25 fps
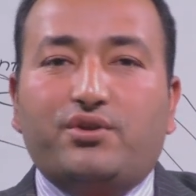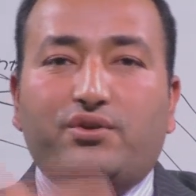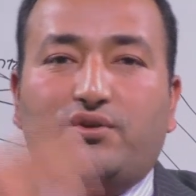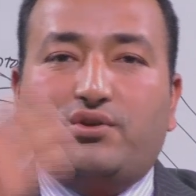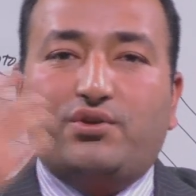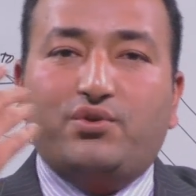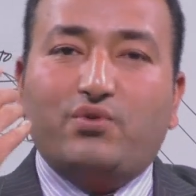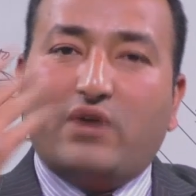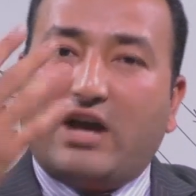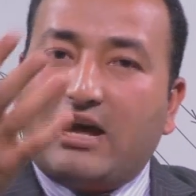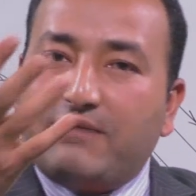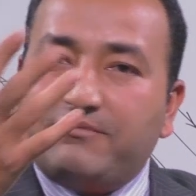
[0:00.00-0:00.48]

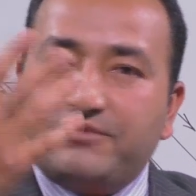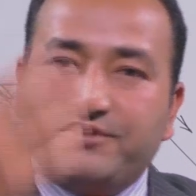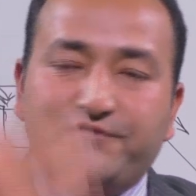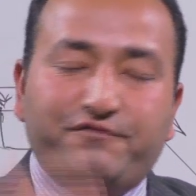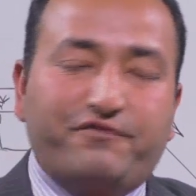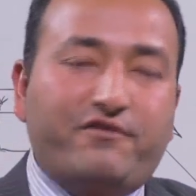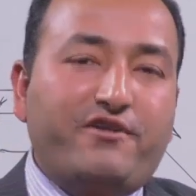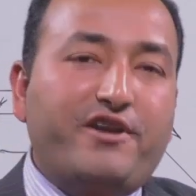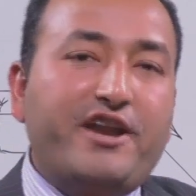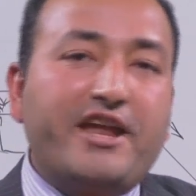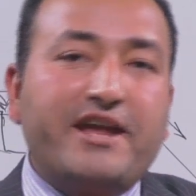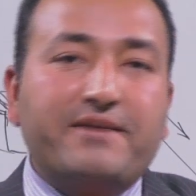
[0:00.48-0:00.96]
You have
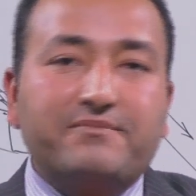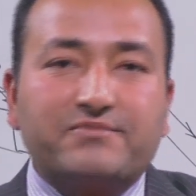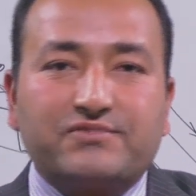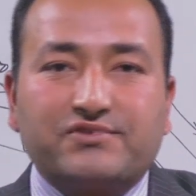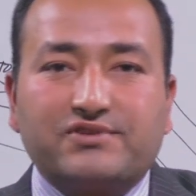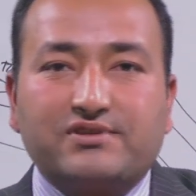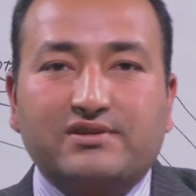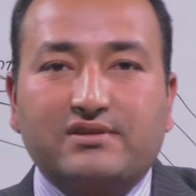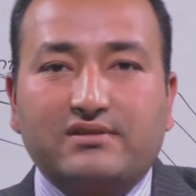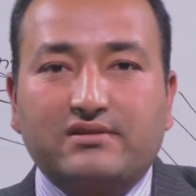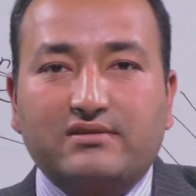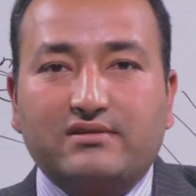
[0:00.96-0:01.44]
different
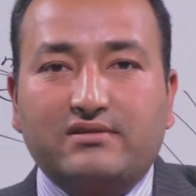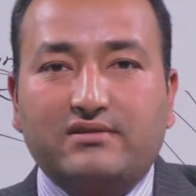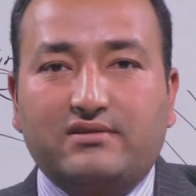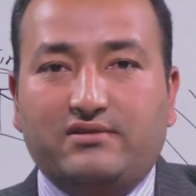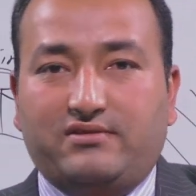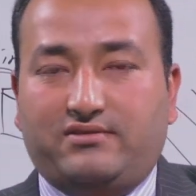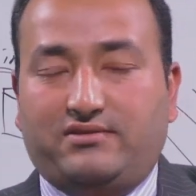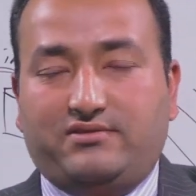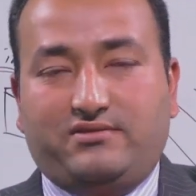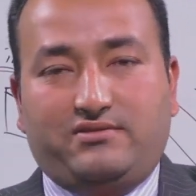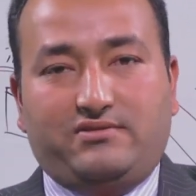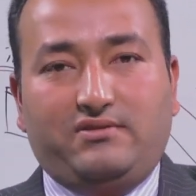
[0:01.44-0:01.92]
names,
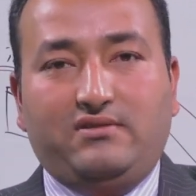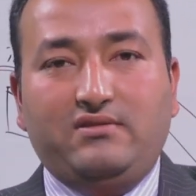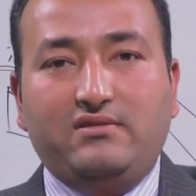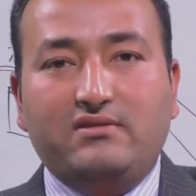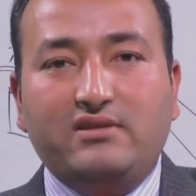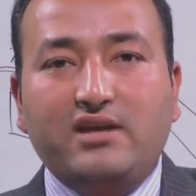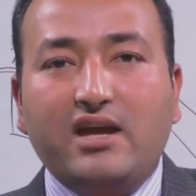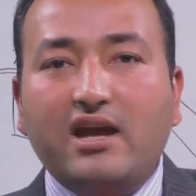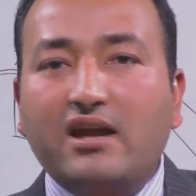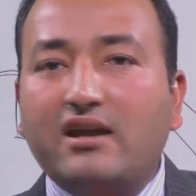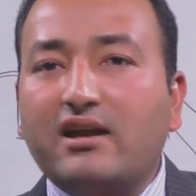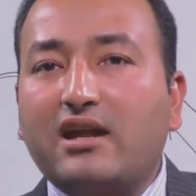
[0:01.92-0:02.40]
so
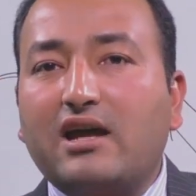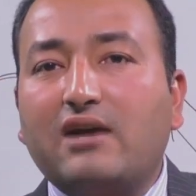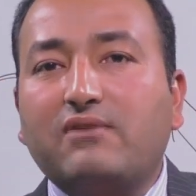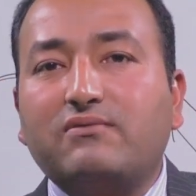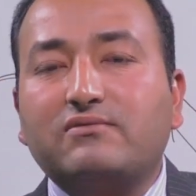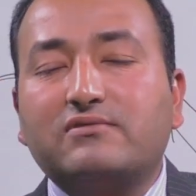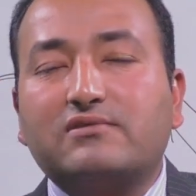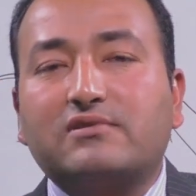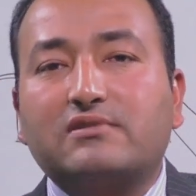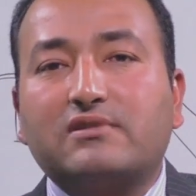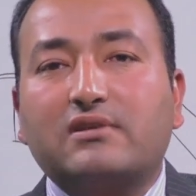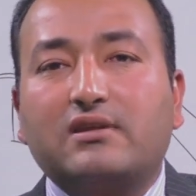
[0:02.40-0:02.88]
they are
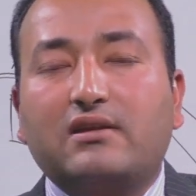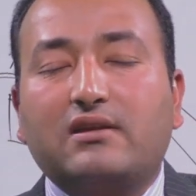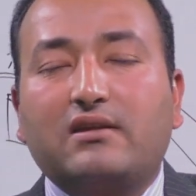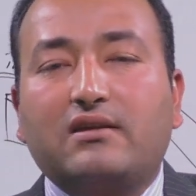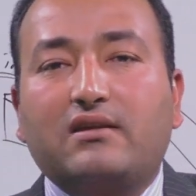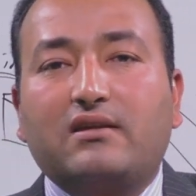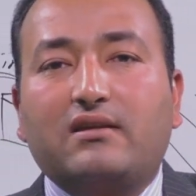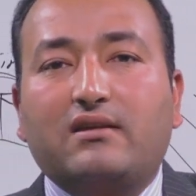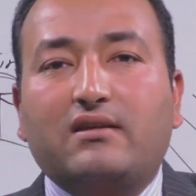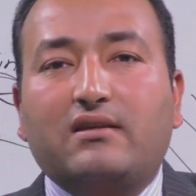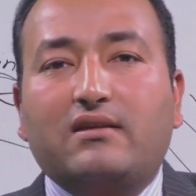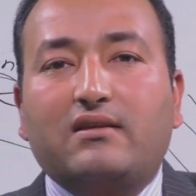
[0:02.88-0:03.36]
nouns,
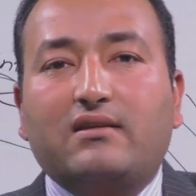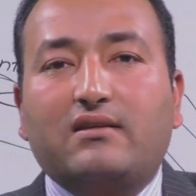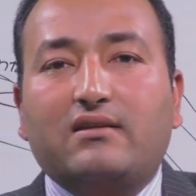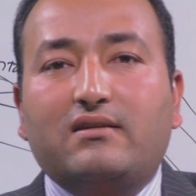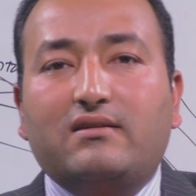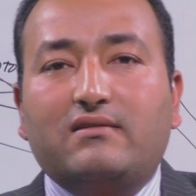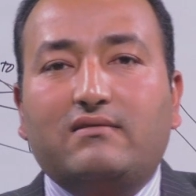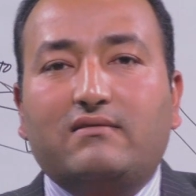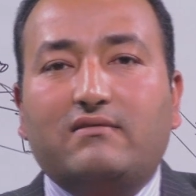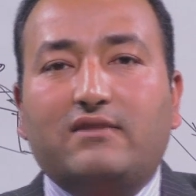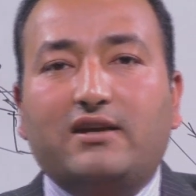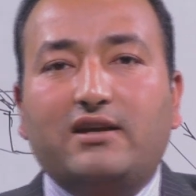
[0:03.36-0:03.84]

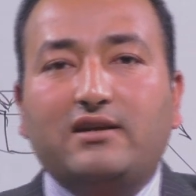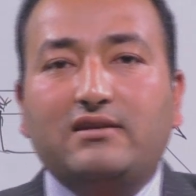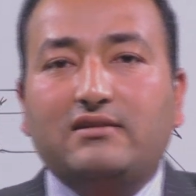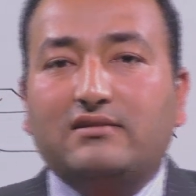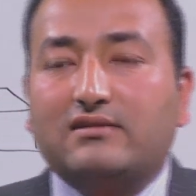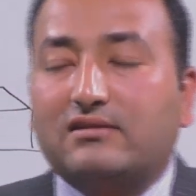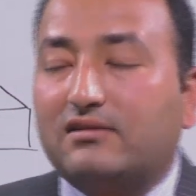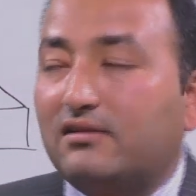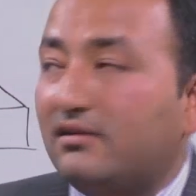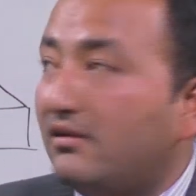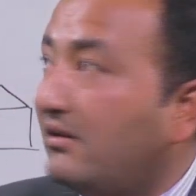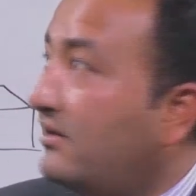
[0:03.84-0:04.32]
right?
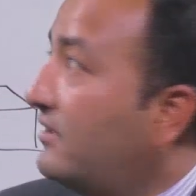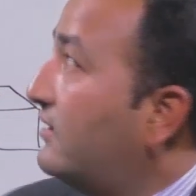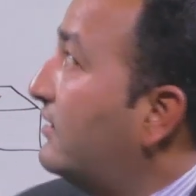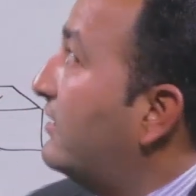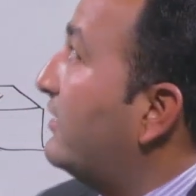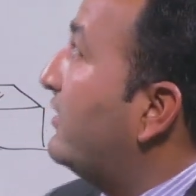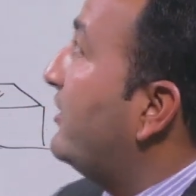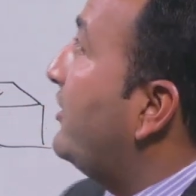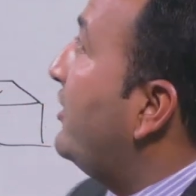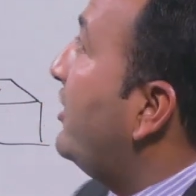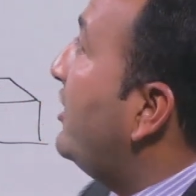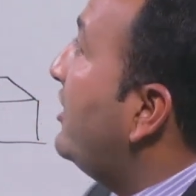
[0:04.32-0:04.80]

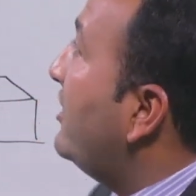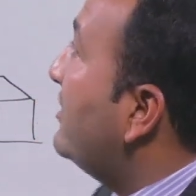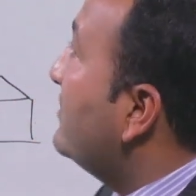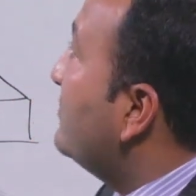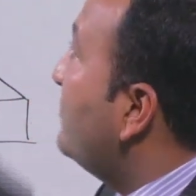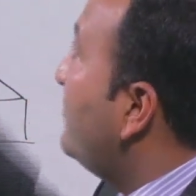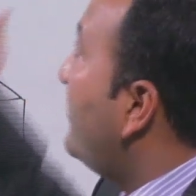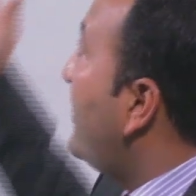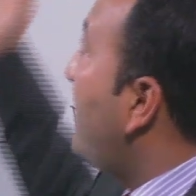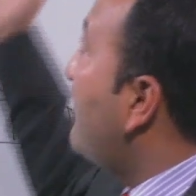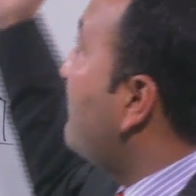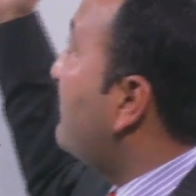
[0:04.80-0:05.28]
Here
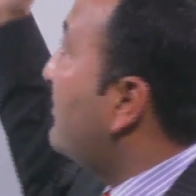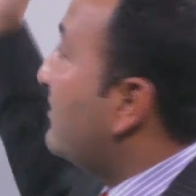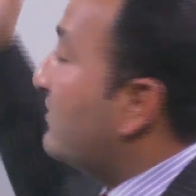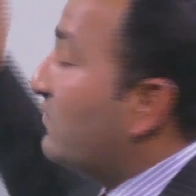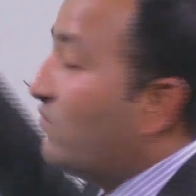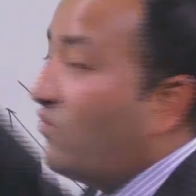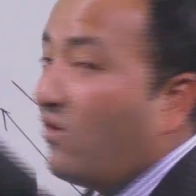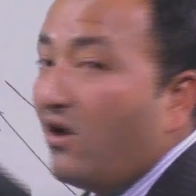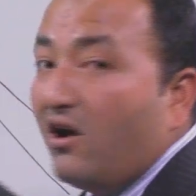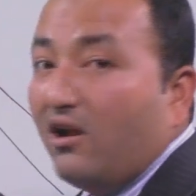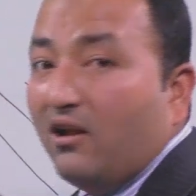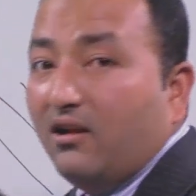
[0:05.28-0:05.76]
we have got a
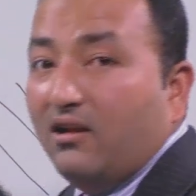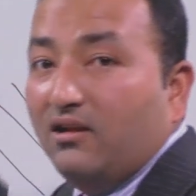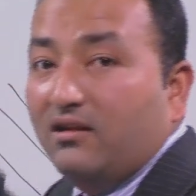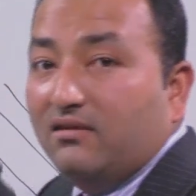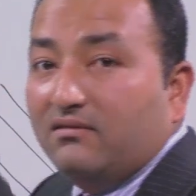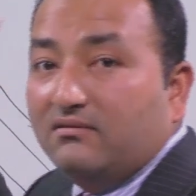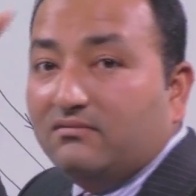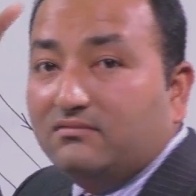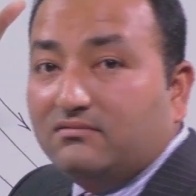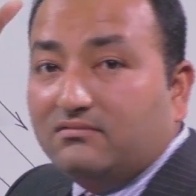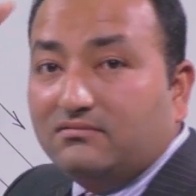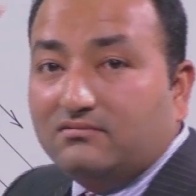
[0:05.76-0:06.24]

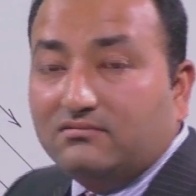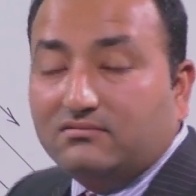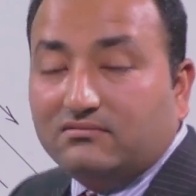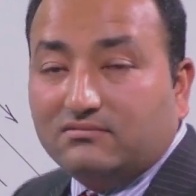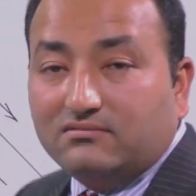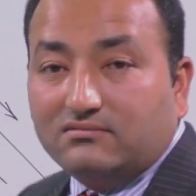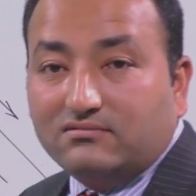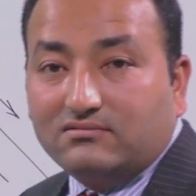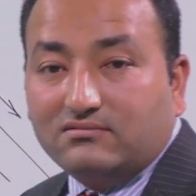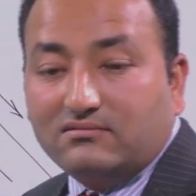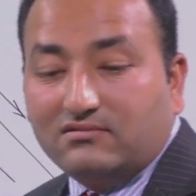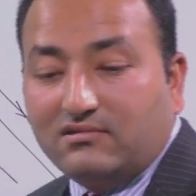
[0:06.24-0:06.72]
wall,
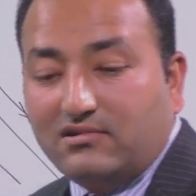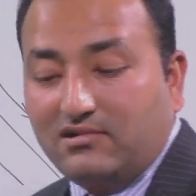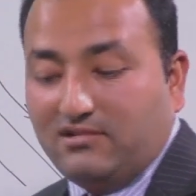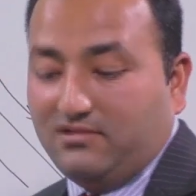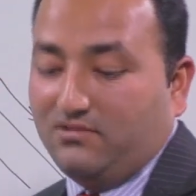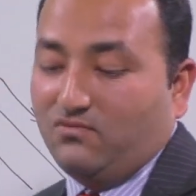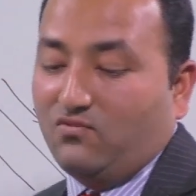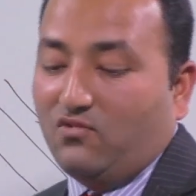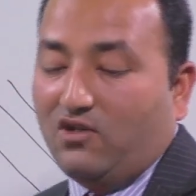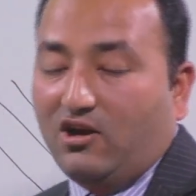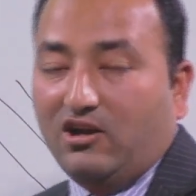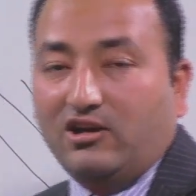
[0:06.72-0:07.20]
and
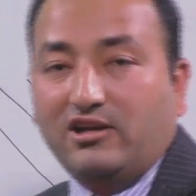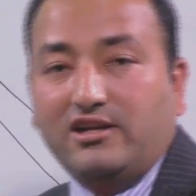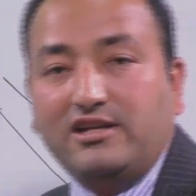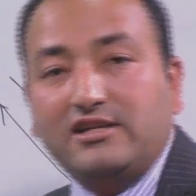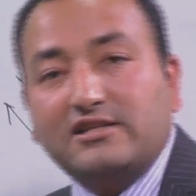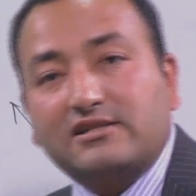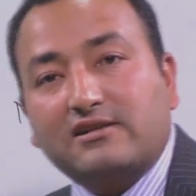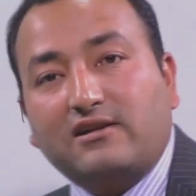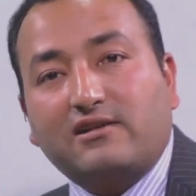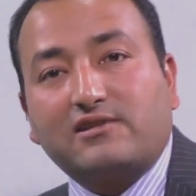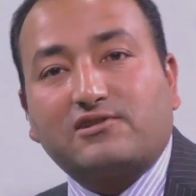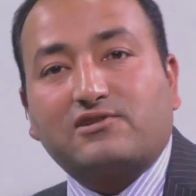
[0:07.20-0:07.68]
the wall
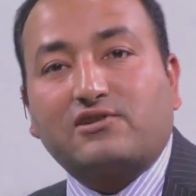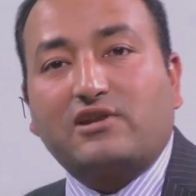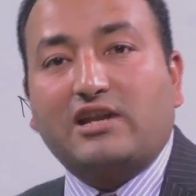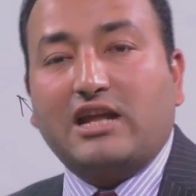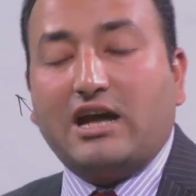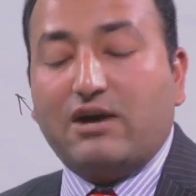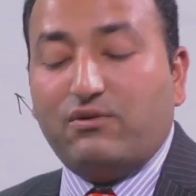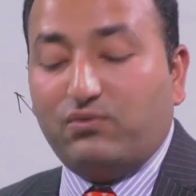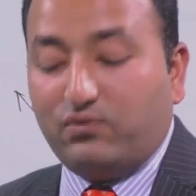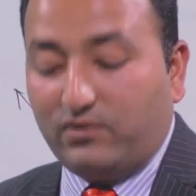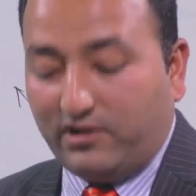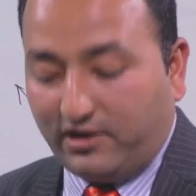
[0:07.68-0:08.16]
is also a
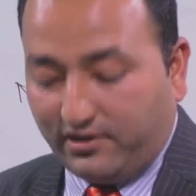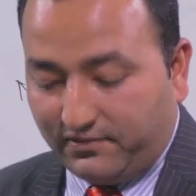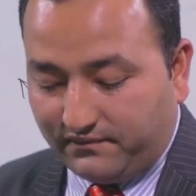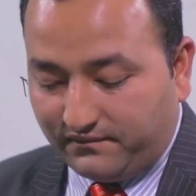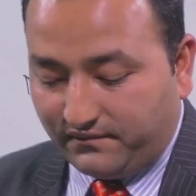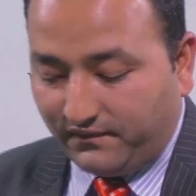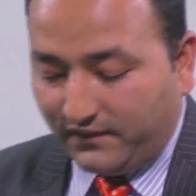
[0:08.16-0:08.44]
noun word.